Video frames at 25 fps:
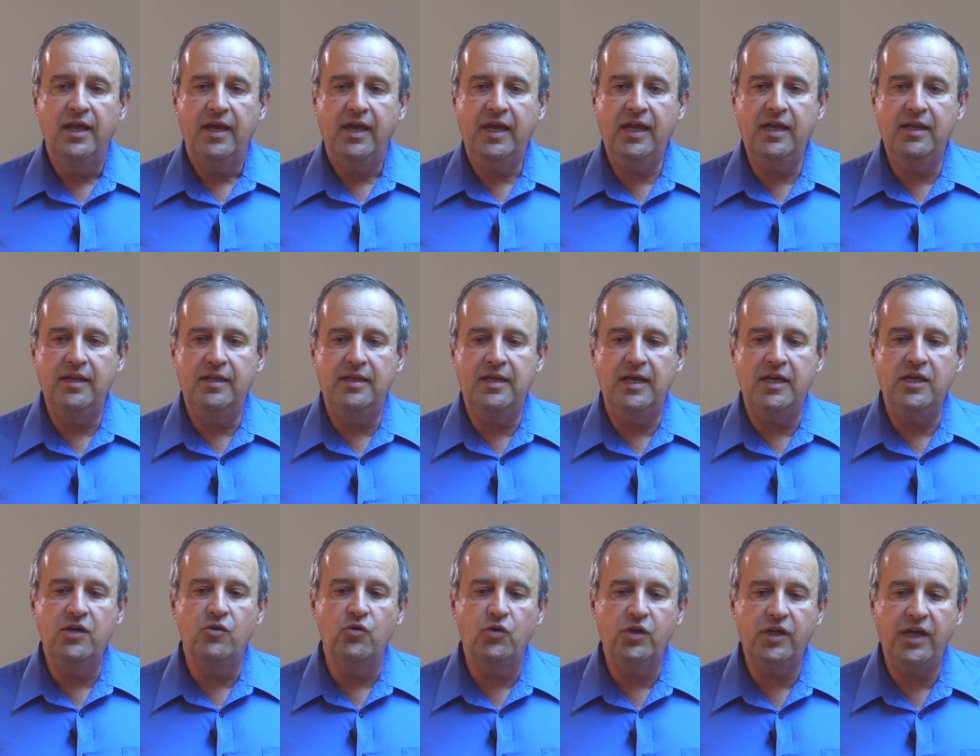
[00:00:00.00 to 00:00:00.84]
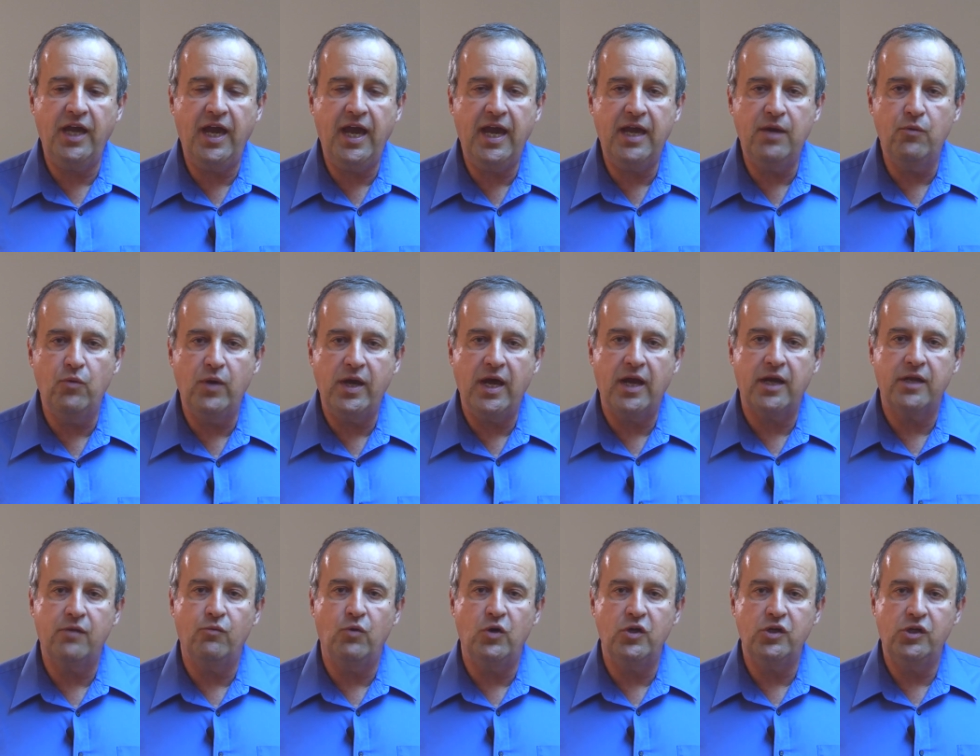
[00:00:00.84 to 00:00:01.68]
In the UK, we are
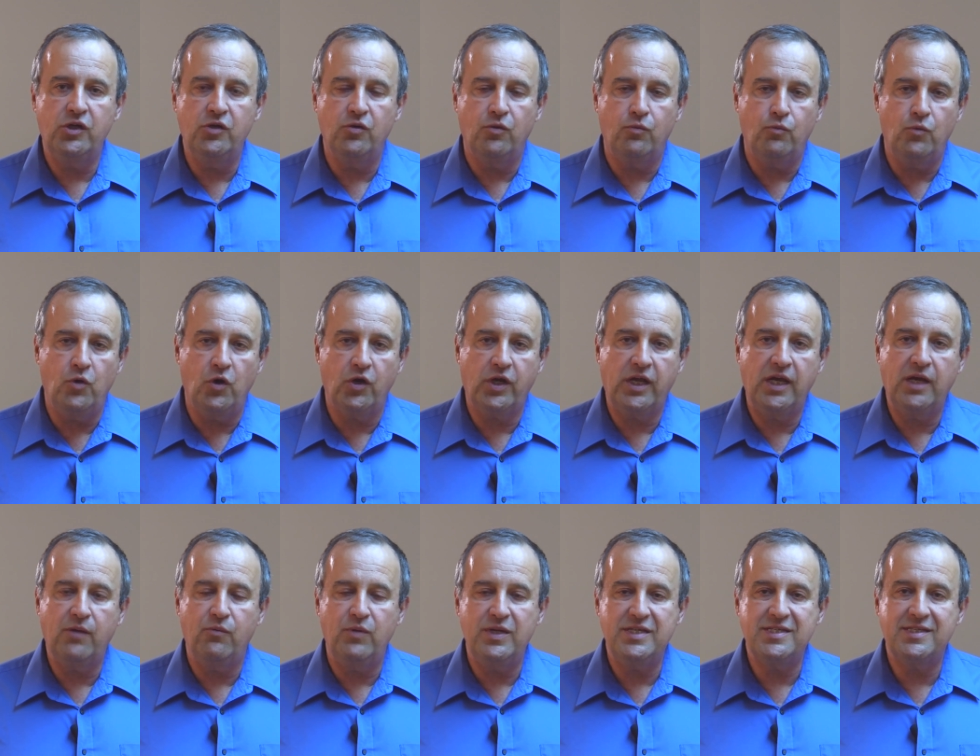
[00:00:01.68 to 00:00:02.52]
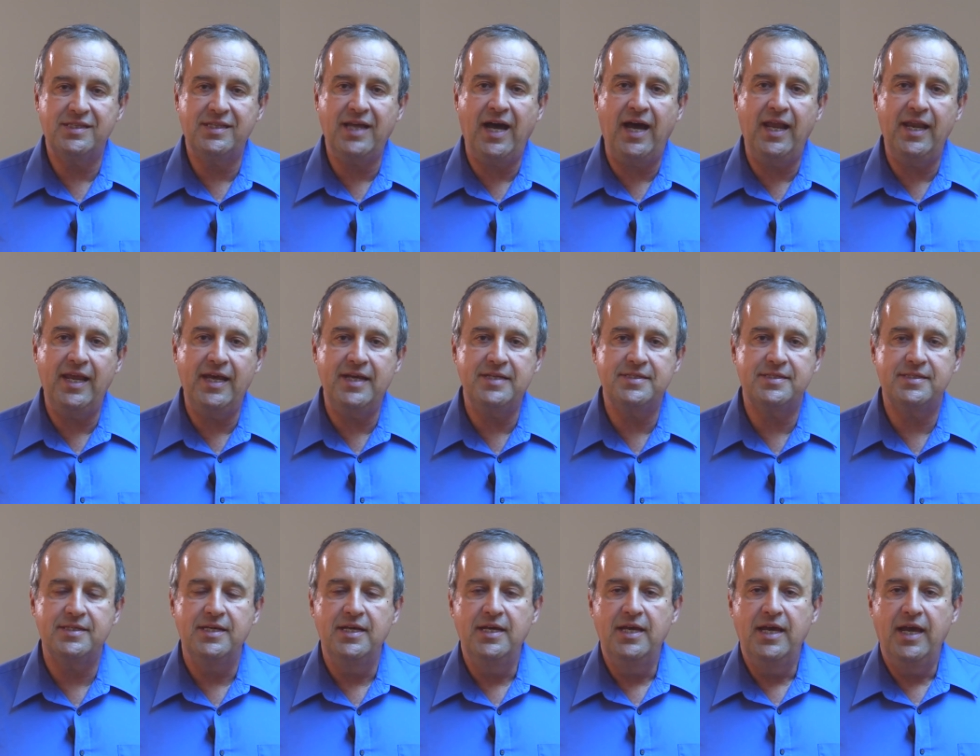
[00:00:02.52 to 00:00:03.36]
wo working with
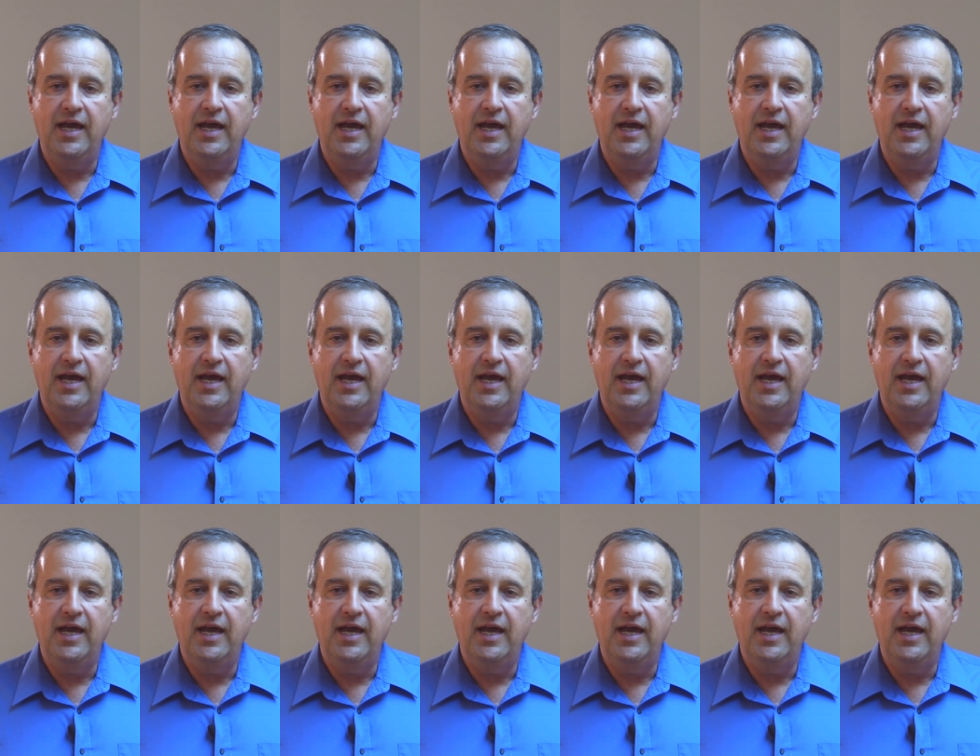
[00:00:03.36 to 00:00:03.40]
Thales,